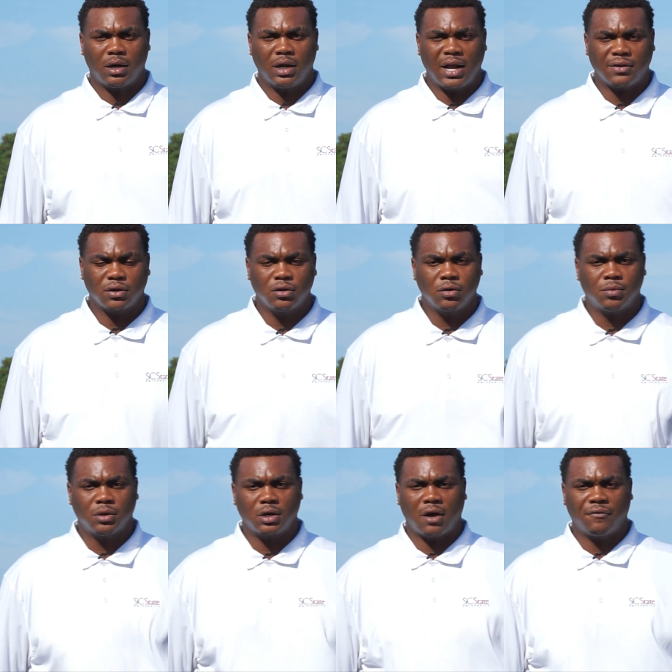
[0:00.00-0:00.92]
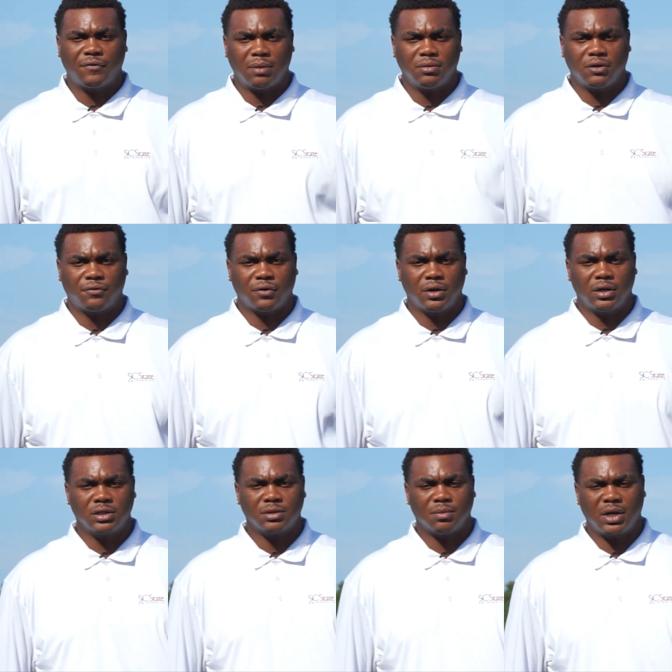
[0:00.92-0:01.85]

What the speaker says: Good afternoon, Bulldog family and friends.